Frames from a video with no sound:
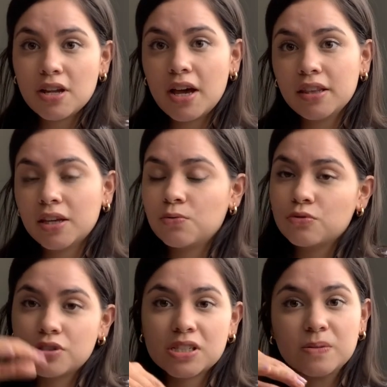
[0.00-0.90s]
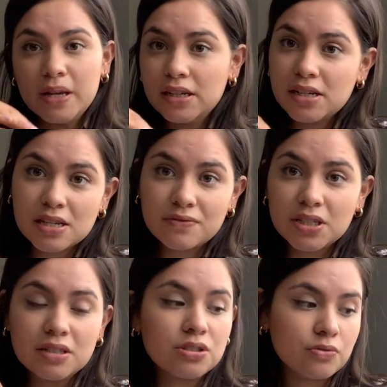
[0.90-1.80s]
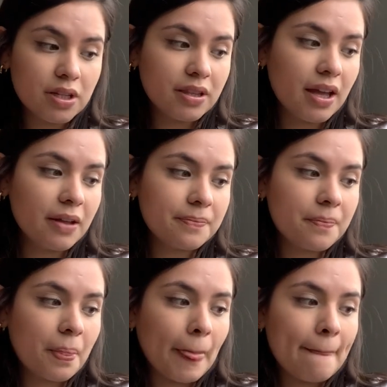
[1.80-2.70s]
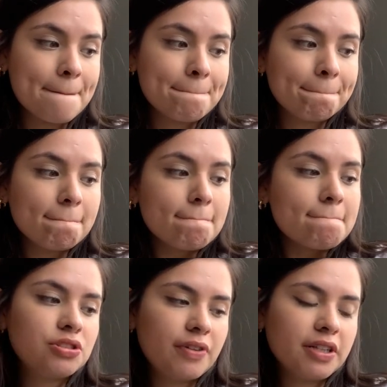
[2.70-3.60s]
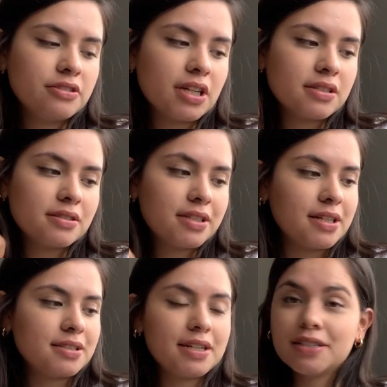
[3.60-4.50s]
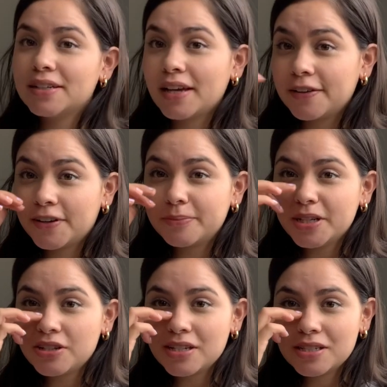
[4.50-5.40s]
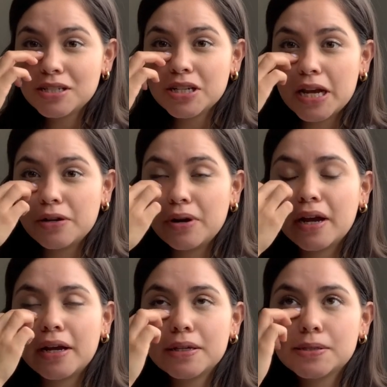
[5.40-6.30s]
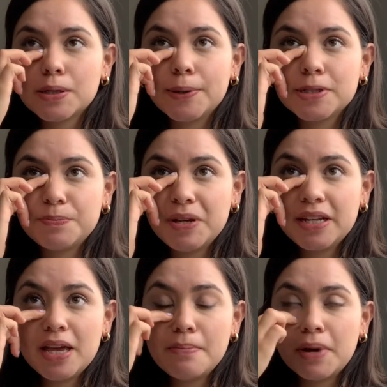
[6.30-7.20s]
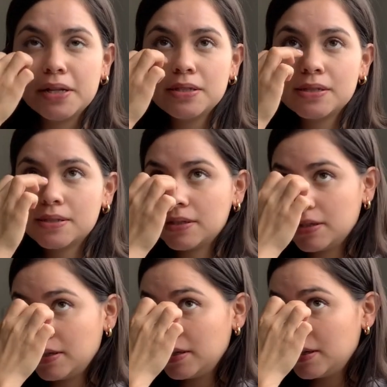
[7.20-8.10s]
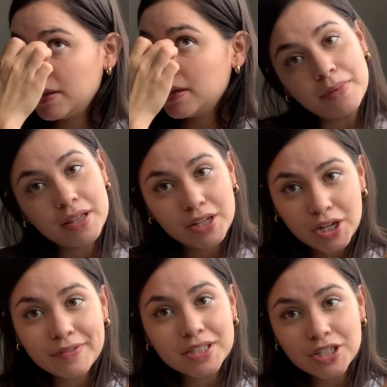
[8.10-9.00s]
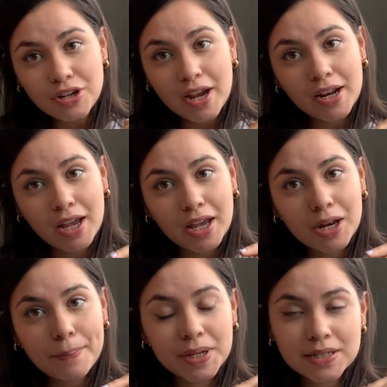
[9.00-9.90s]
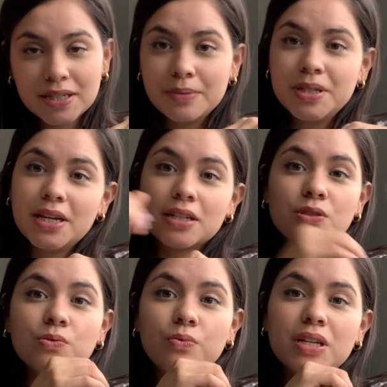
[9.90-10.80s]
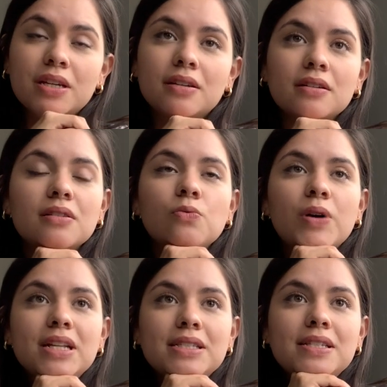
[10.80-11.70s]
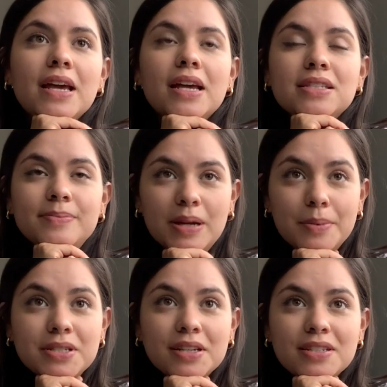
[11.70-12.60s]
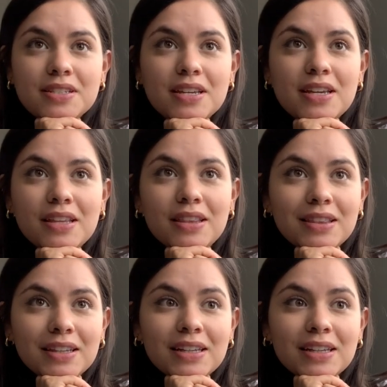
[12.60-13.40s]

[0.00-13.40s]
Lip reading: on, like we'll just spend an evening doing that. You find your dress? Yes, I did. I found my dress in January, so it's been 8 months. I'm nervous to try it on, but it's gonna be next week, Wednesday, September 16th.